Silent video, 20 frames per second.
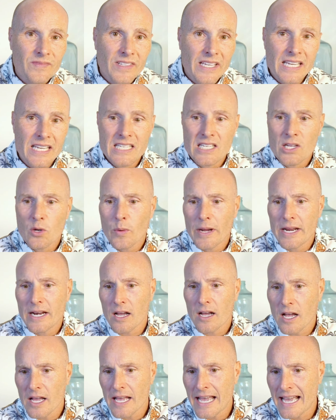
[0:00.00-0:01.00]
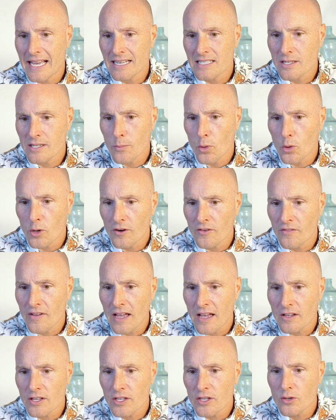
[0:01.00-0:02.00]
Easy way to add some order
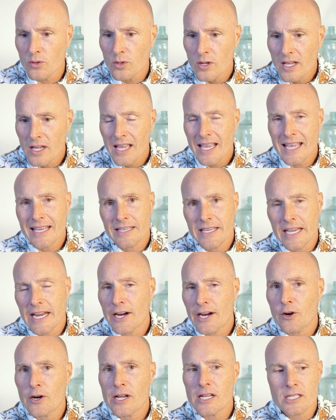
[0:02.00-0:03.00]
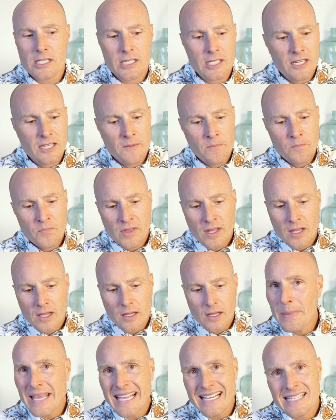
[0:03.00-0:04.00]
value. And carrots,
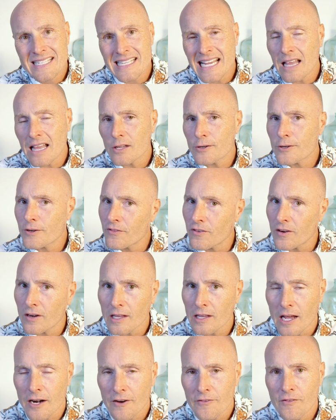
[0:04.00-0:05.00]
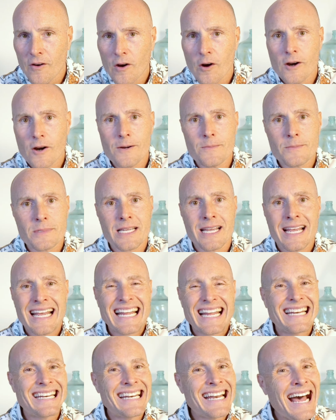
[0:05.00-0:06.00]
big seller for a lot of farms.
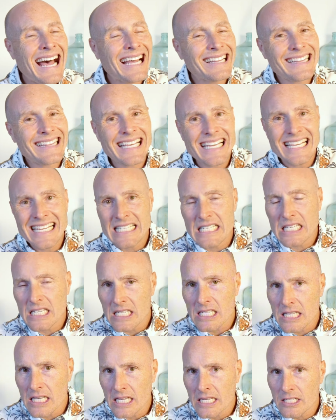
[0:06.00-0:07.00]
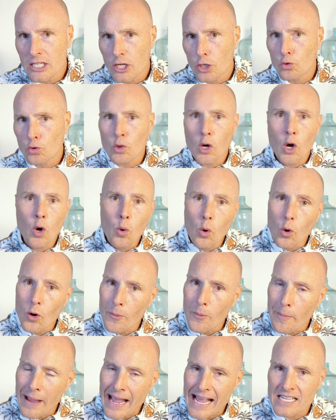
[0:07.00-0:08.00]
Not the easiest thing to grow or
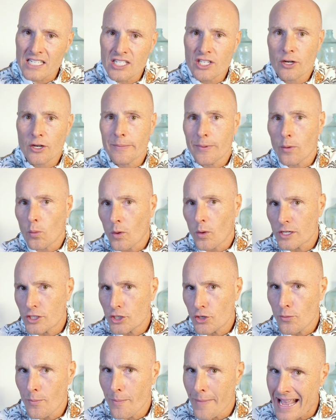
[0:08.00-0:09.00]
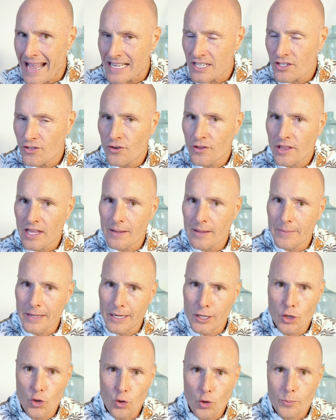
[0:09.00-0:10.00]
master, but once you master them
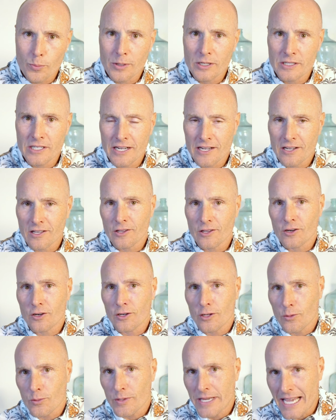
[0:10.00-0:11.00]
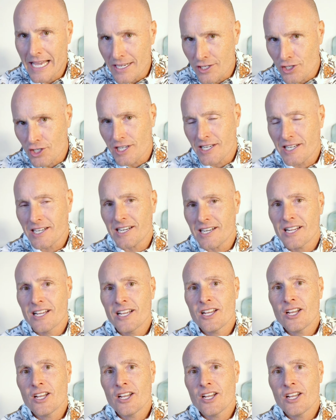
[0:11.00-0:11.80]
in your particular location,